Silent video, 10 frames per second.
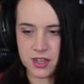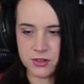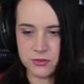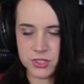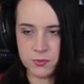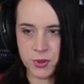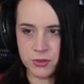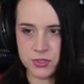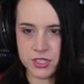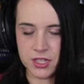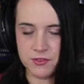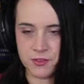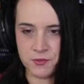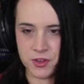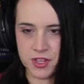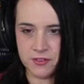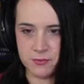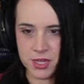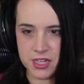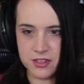I don't suppose he'll ever forgive
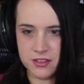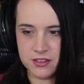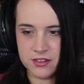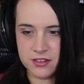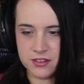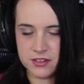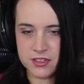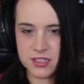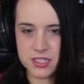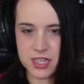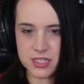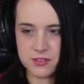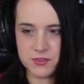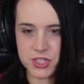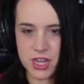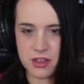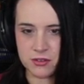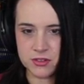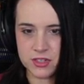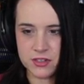me. Detective
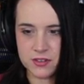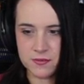Jowd.